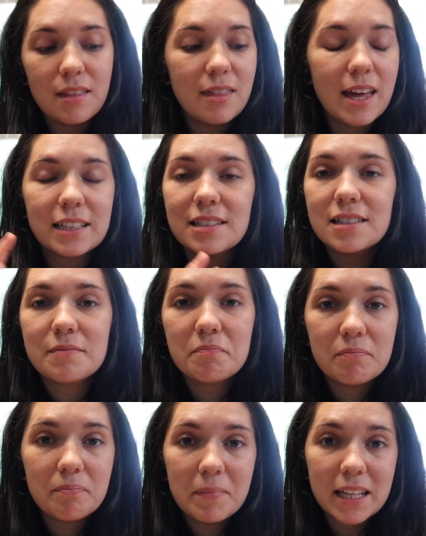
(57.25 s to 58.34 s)
that's
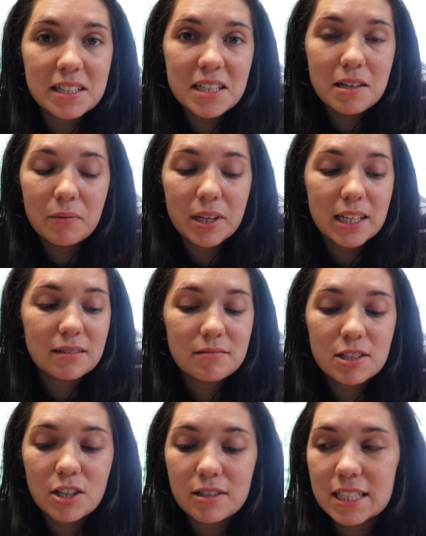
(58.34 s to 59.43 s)
it. When it
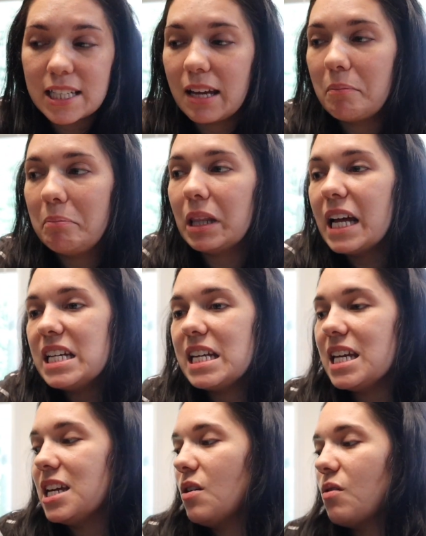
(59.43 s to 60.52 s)
starts to get
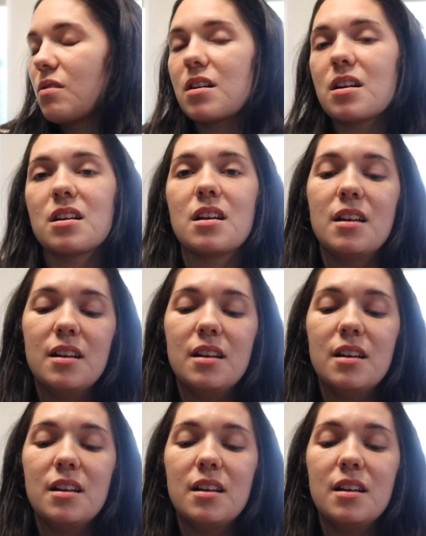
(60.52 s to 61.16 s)
blighty or